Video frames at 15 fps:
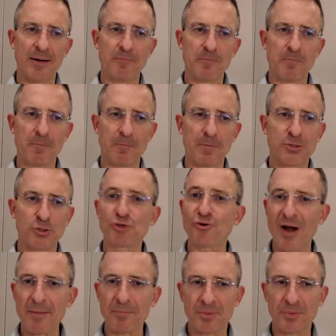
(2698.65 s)
um to
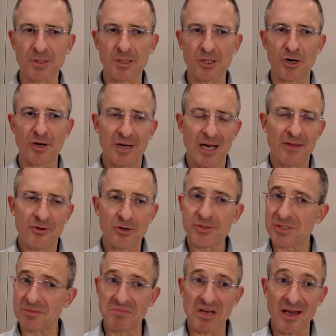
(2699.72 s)
trample on
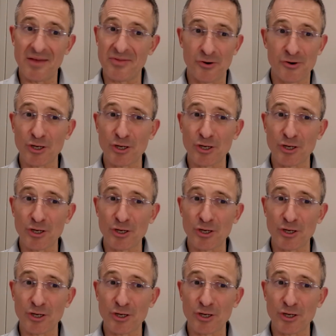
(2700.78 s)
others, and